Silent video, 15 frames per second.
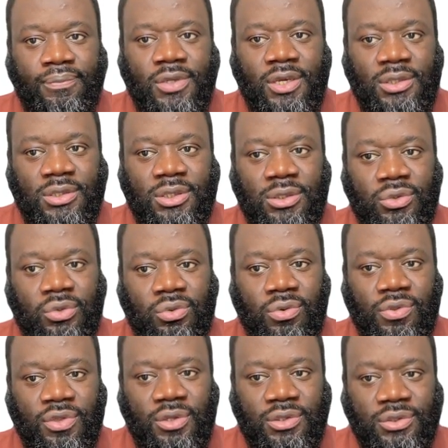cater
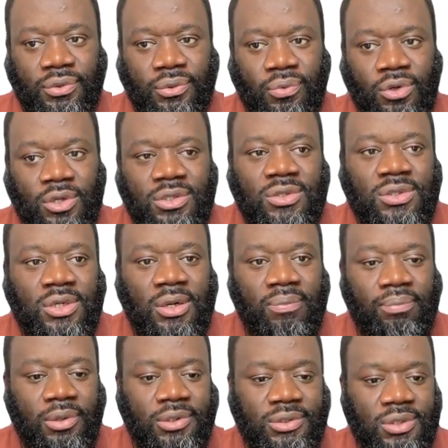to these requests
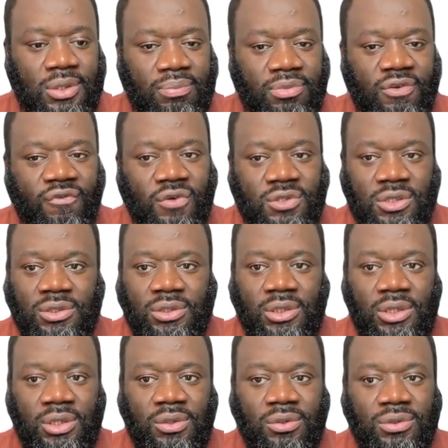and place them
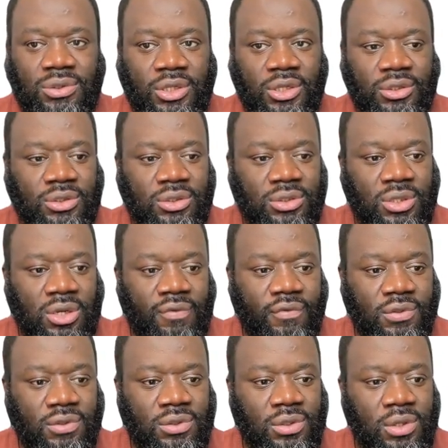efficiently on edge
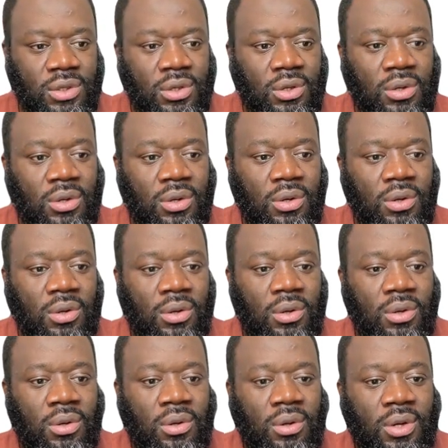servers.
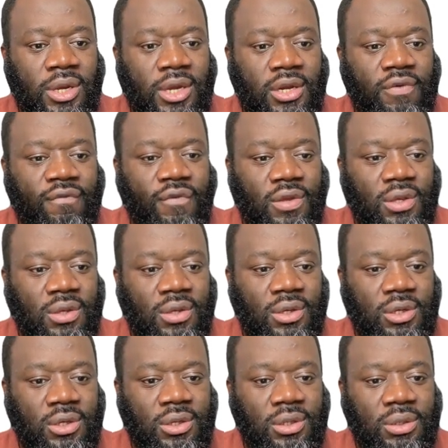
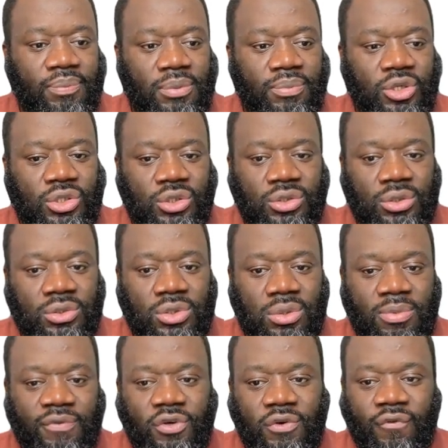NFV implementation,
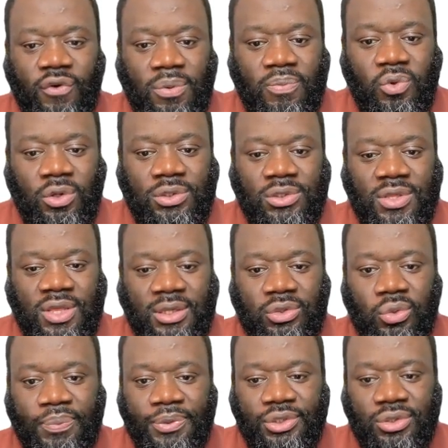some of the frameworks
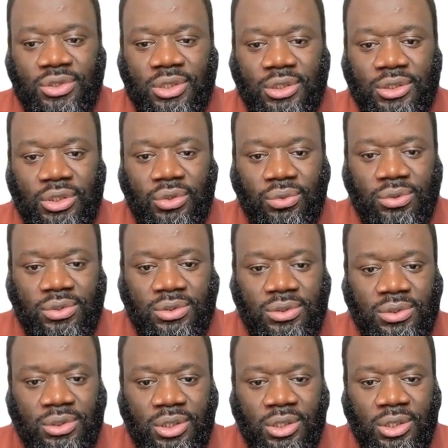that operators can
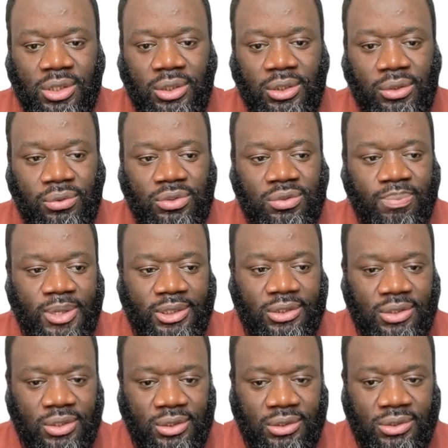use include
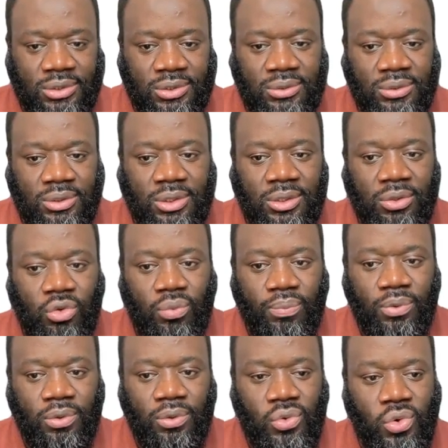SmartNICs
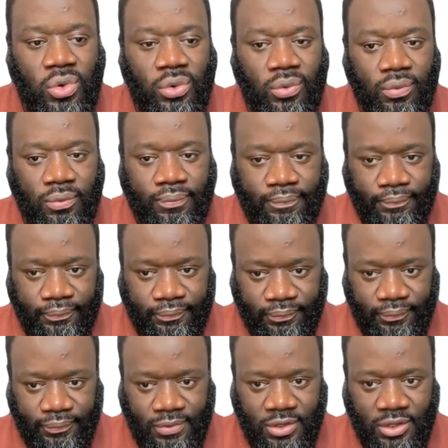or
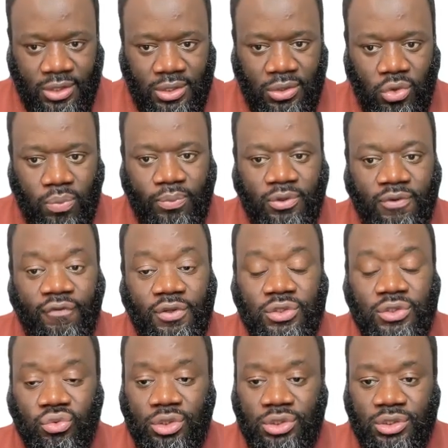the Open
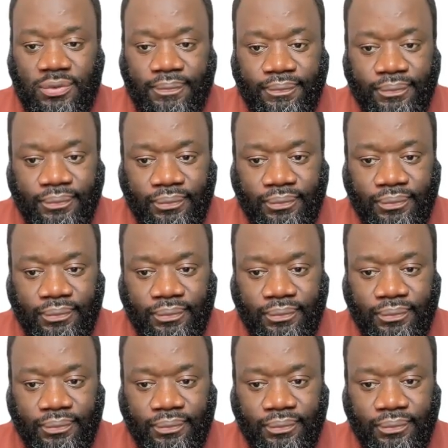vSwitch,